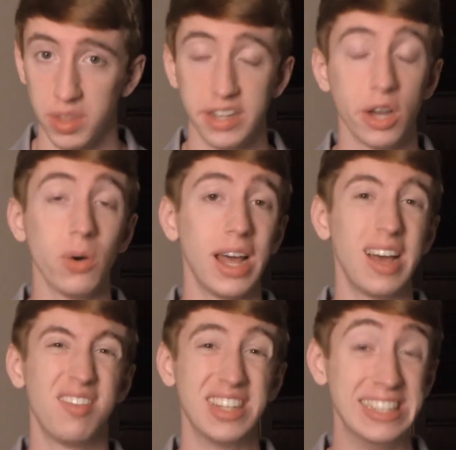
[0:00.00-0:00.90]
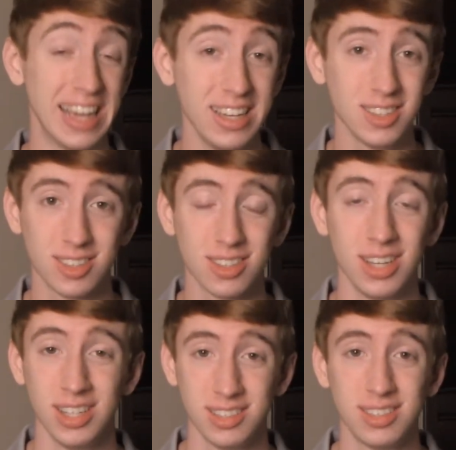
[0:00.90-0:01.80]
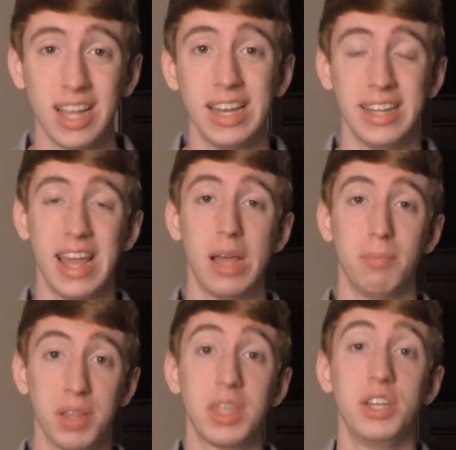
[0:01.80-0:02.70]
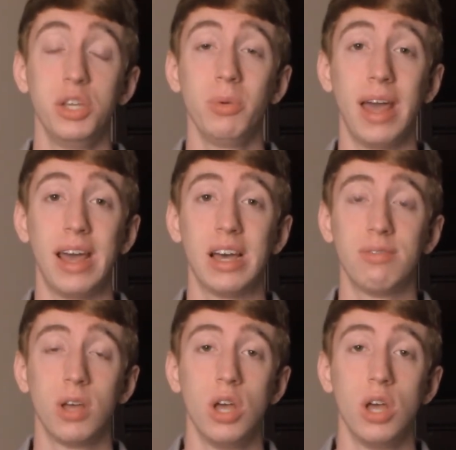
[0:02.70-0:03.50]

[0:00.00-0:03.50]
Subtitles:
They don't have dates set yet, but they do have